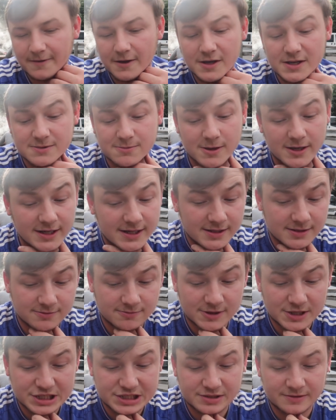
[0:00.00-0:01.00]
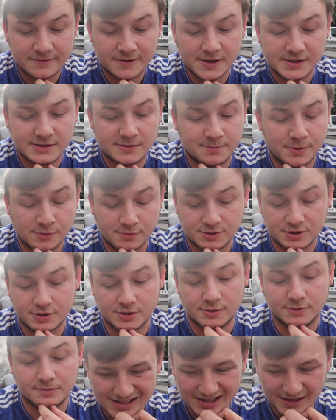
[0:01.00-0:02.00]
First one is Russia first to
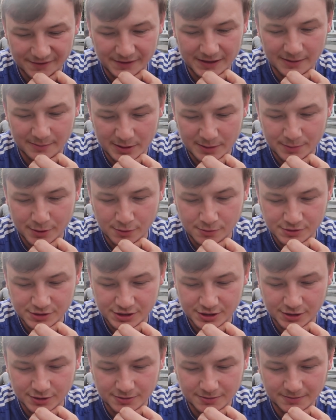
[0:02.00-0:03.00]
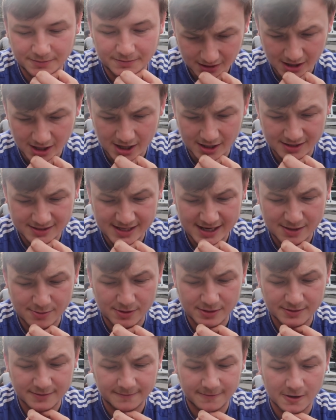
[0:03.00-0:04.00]
Portugal. I think it'd be Portugal. Second
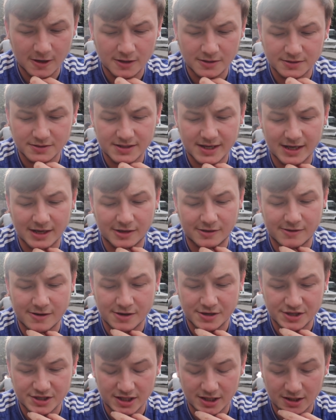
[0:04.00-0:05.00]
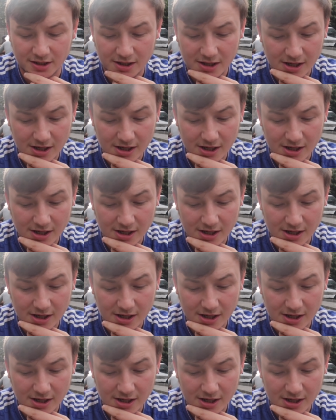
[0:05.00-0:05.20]
one's France and Croatia.